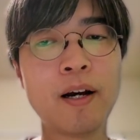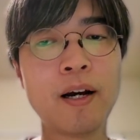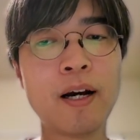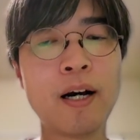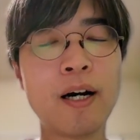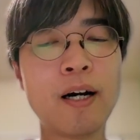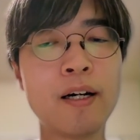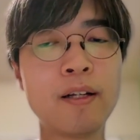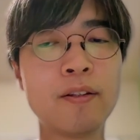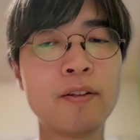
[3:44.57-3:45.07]

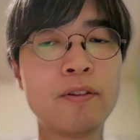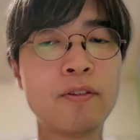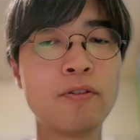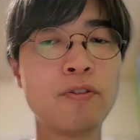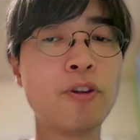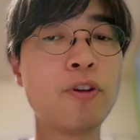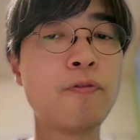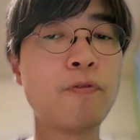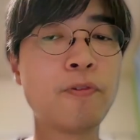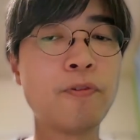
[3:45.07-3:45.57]
and
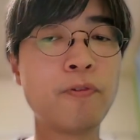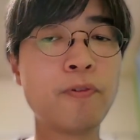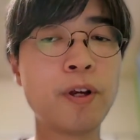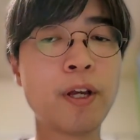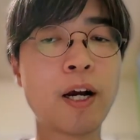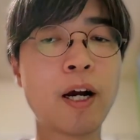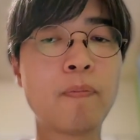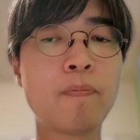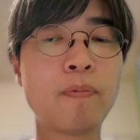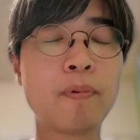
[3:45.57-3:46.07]
if
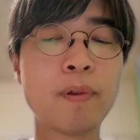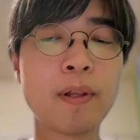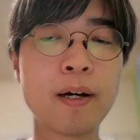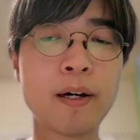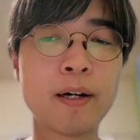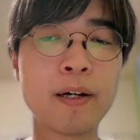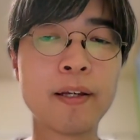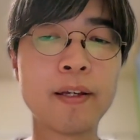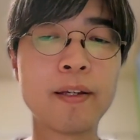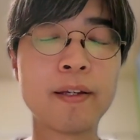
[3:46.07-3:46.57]
we
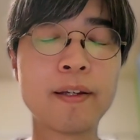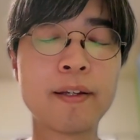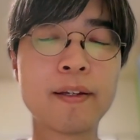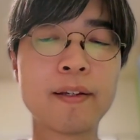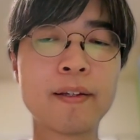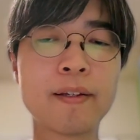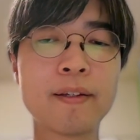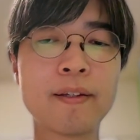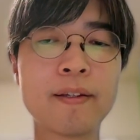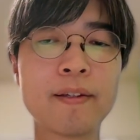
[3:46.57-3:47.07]
apply
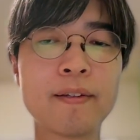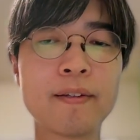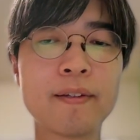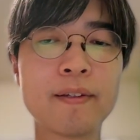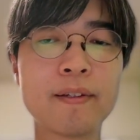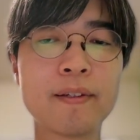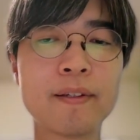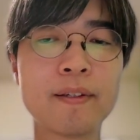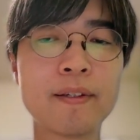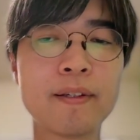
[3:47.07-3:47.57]

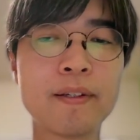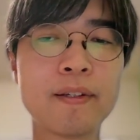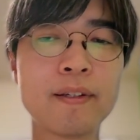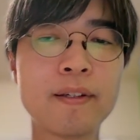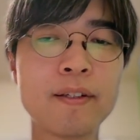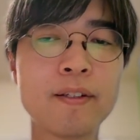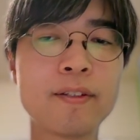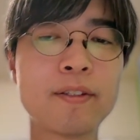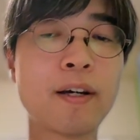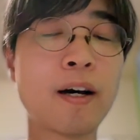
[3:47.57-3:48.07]

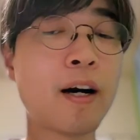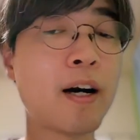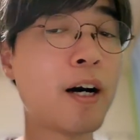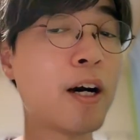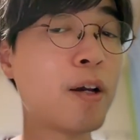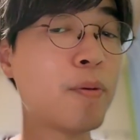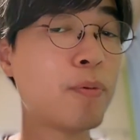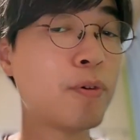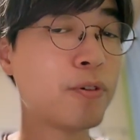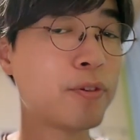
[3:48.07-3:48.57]
the
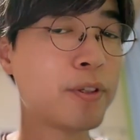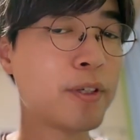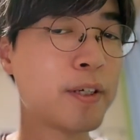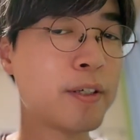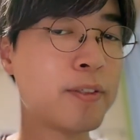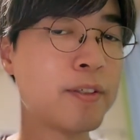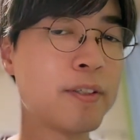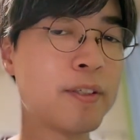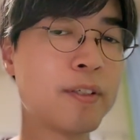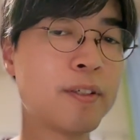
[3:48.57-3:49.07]
high
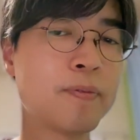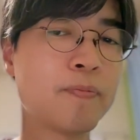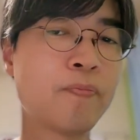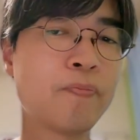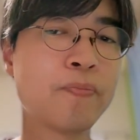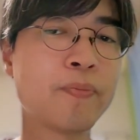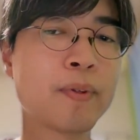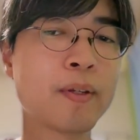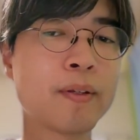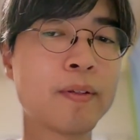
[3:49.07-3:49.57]
voltage,
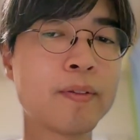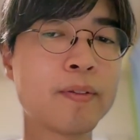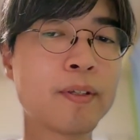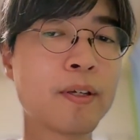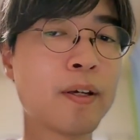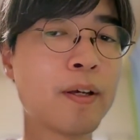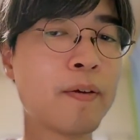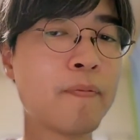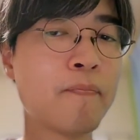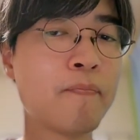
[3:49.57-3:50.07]

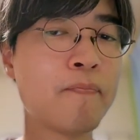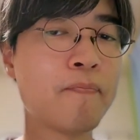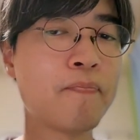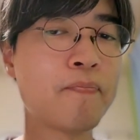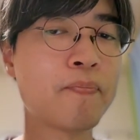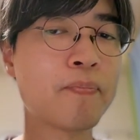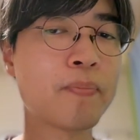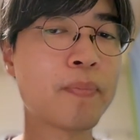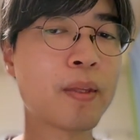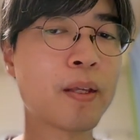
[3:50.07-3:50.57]
then
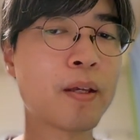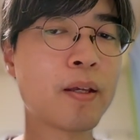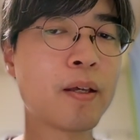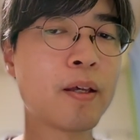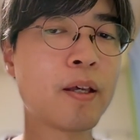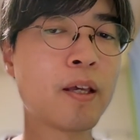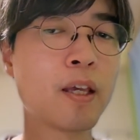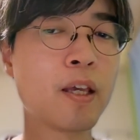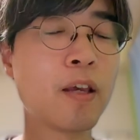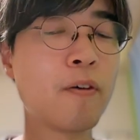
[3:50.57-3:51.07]

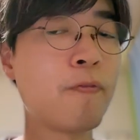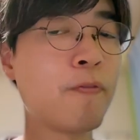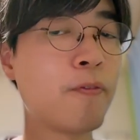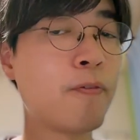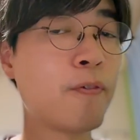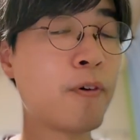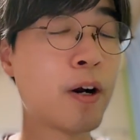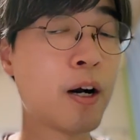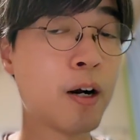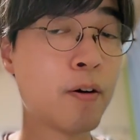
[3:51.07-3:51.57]
if
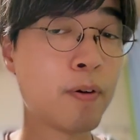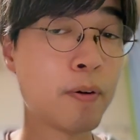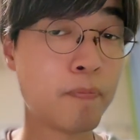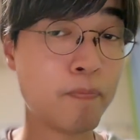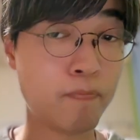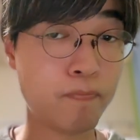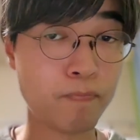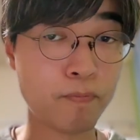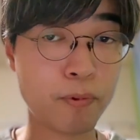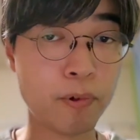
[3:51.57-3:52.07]
our
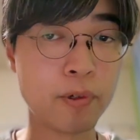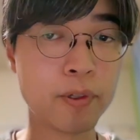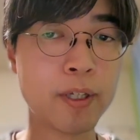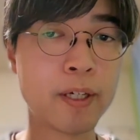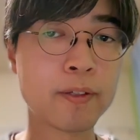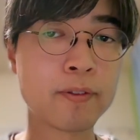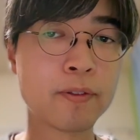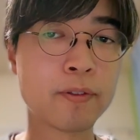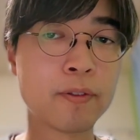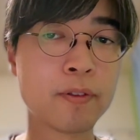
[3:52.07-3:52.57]

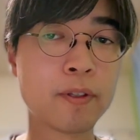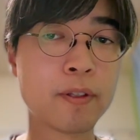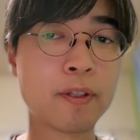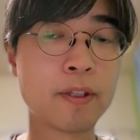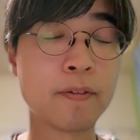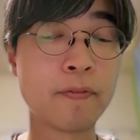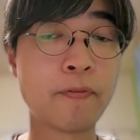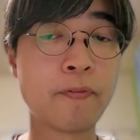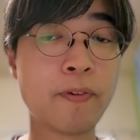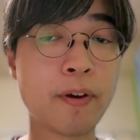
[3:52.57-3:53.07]
product
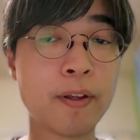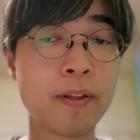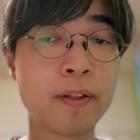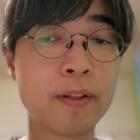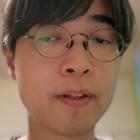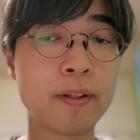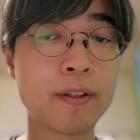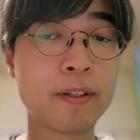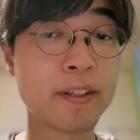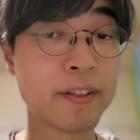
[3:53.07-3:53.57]

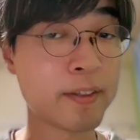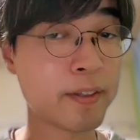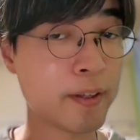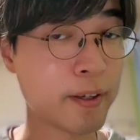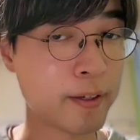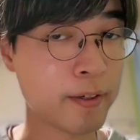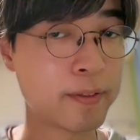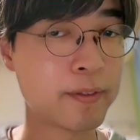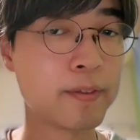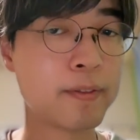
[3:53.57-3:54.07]

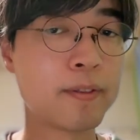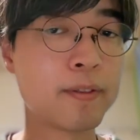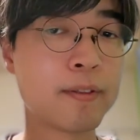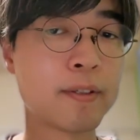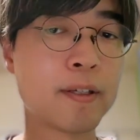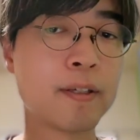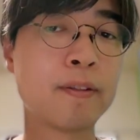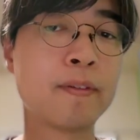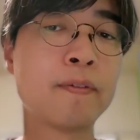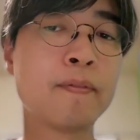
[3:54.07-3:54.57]
detect
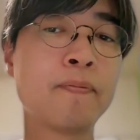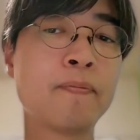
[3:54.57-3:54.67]
that